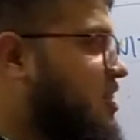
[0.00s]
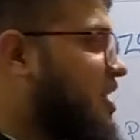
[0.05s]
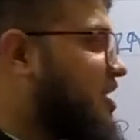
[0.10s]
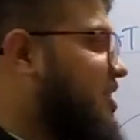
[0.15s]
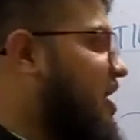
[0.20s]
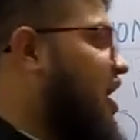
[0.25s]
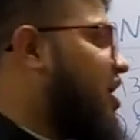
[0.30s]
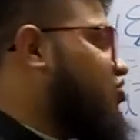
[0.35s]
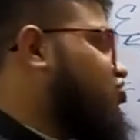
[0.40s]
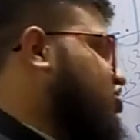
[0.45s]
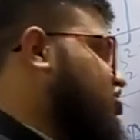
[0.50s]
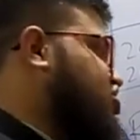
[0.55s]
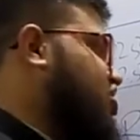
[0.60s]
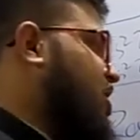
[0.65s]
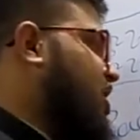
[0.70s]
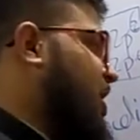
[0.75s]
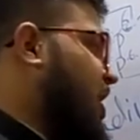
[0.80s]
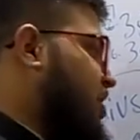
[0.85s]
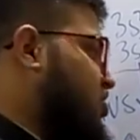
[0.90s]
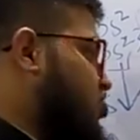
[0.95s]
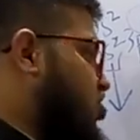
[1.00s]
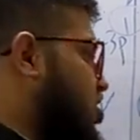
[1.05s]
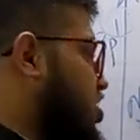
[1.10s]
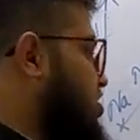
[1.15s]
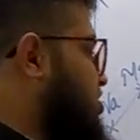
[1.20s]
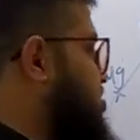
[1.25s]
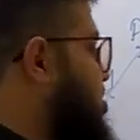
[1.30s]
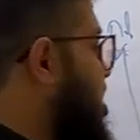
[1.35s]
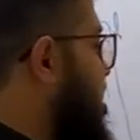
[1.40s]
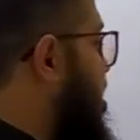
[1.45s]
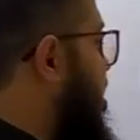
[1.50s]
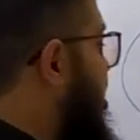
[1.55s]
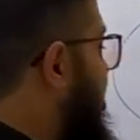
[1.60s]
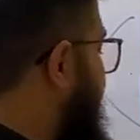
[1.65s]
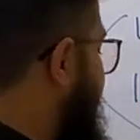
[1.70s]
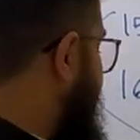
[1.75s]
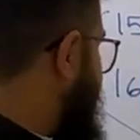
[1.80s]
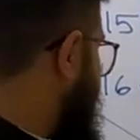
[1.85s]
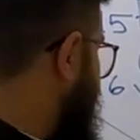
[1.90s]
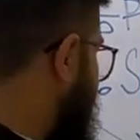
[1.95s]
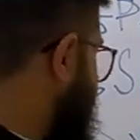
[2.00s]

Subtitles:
that the outer shell electrons of